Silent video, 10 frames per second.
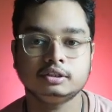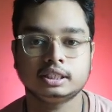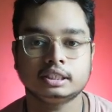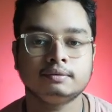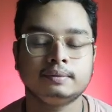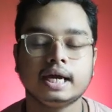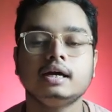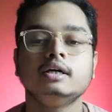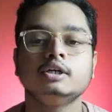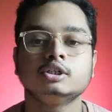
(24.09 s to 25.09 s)
So this is a
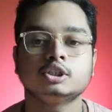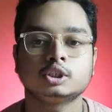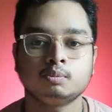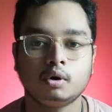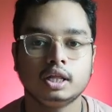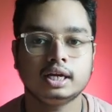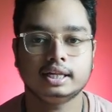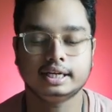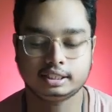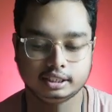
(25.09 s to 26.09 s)
smaller
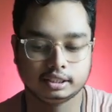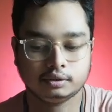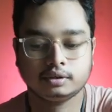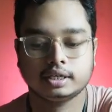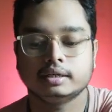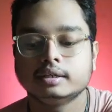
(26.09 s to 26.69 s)
lecture. Okay.